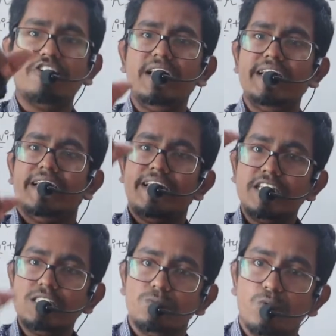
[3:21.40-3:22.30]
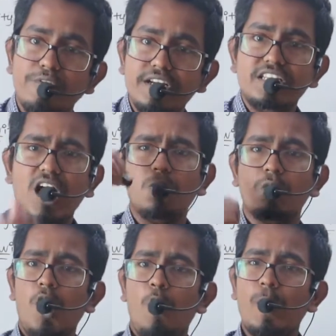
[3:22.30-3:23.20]
freely. It is moving
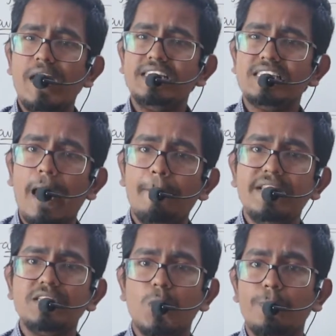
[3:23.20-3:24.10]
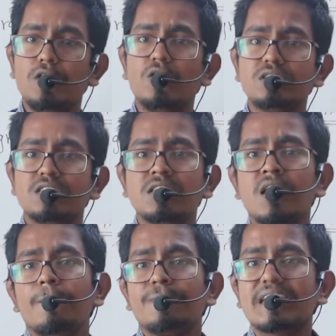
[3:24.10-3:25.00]
down. Why it is happening so? Because
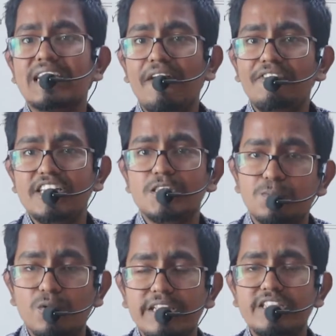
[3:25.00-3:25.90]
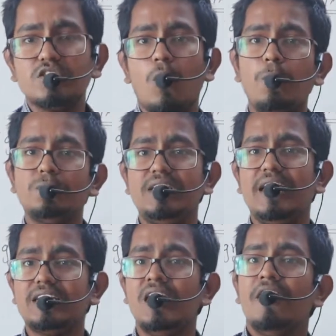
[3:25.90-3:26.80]
the gravity is pulling this
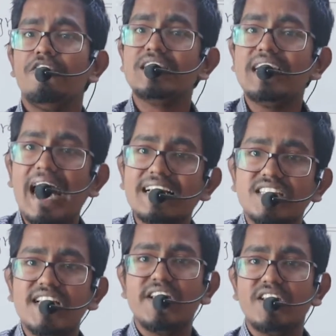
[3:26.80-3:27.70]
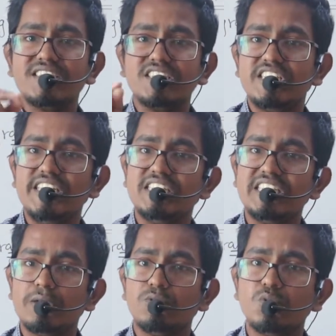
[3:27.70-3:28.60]
object with an acceleration g is
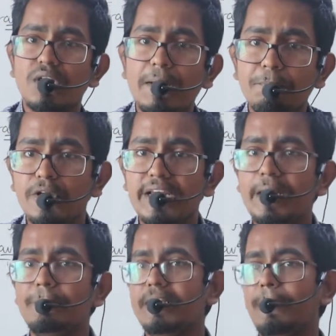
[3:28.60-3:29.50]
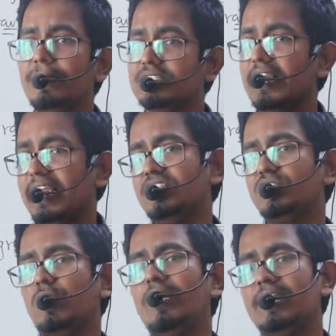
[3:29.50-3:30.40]
equal to 9.8 meter per second
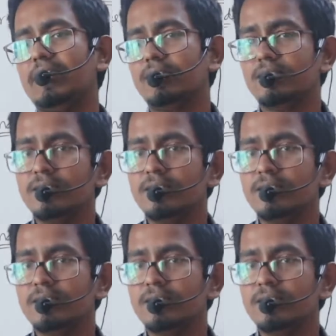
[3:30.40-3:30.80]
square.